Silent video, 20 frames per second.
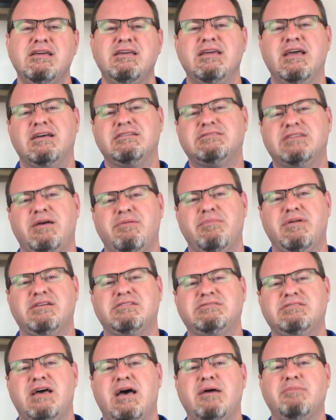Yes, I
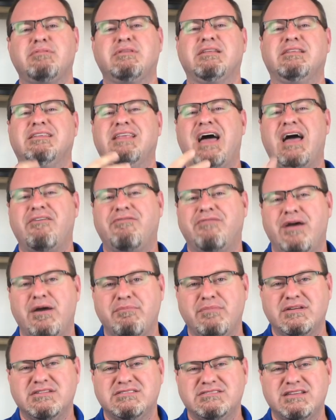messed up, to laugh
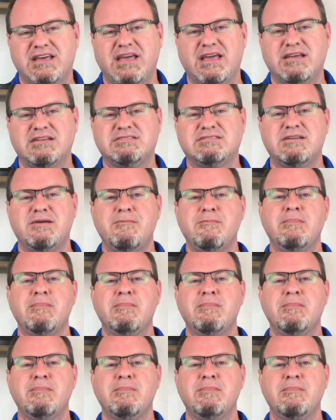at mistakes.